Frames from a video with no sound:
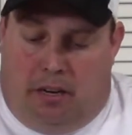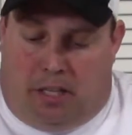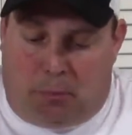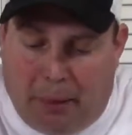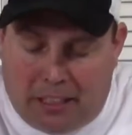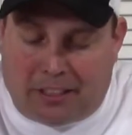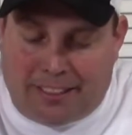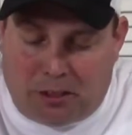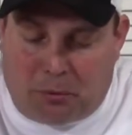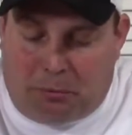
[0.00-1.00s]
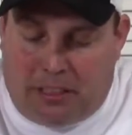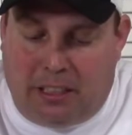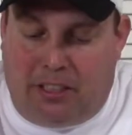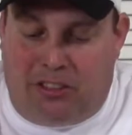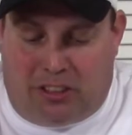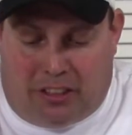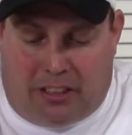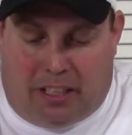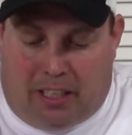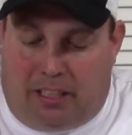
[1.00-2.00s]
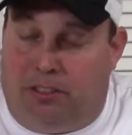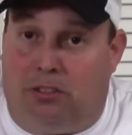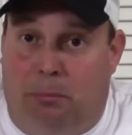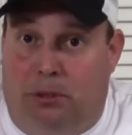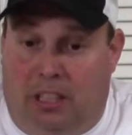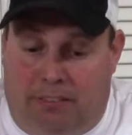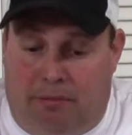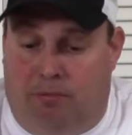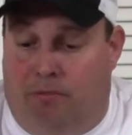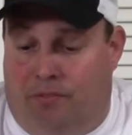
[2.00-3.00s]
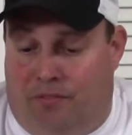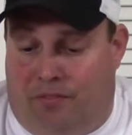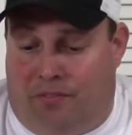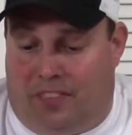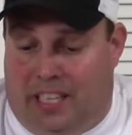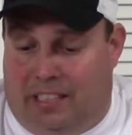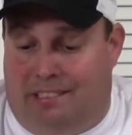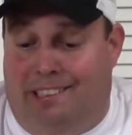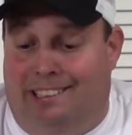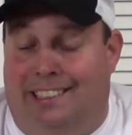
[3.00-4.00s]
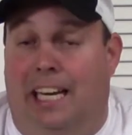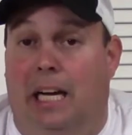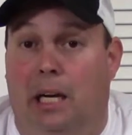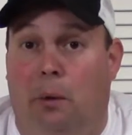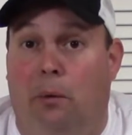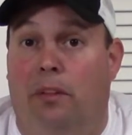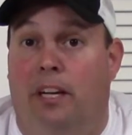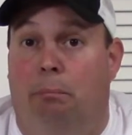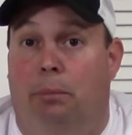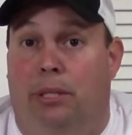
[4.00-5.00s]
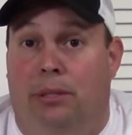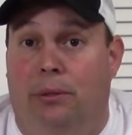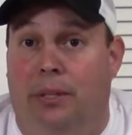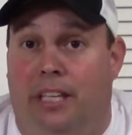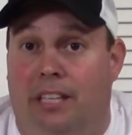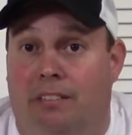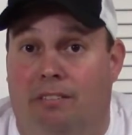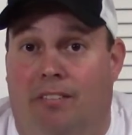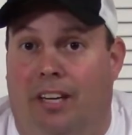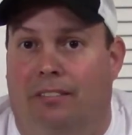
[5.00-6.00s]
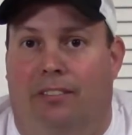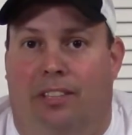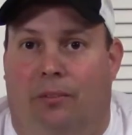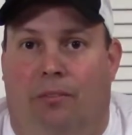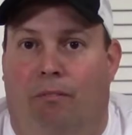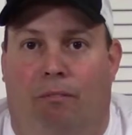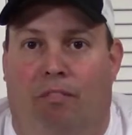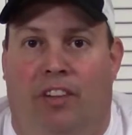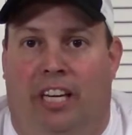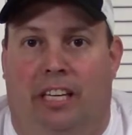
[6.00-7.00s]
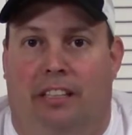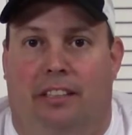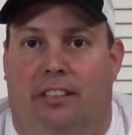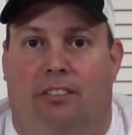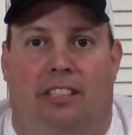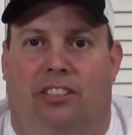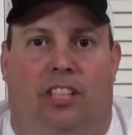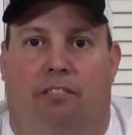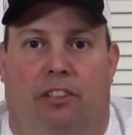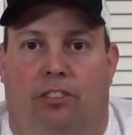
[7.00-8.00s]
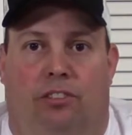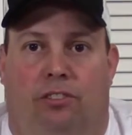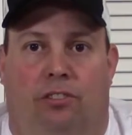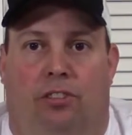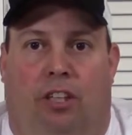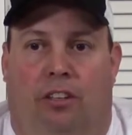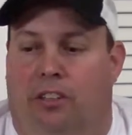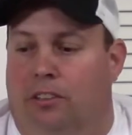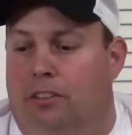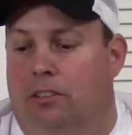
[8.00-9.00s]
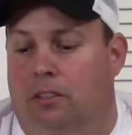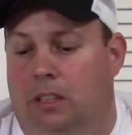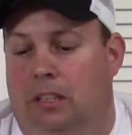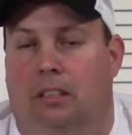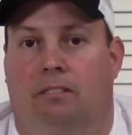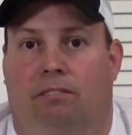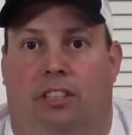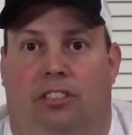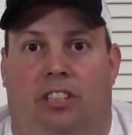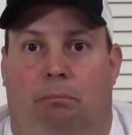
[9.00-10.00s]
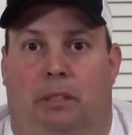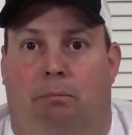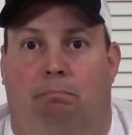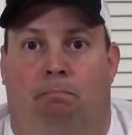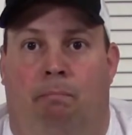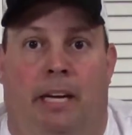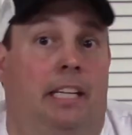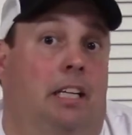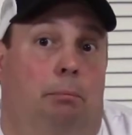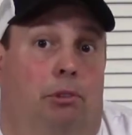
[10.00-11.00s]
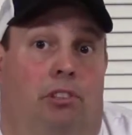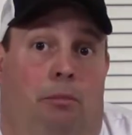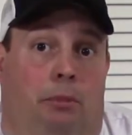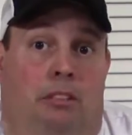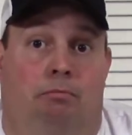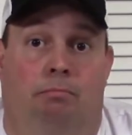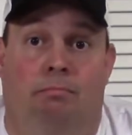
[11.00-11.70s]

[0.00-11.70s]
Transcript: Especially this one because in the description of it, it says health and beauty. I don't think it is. Let's see if this is junk or they sent me makeup or something.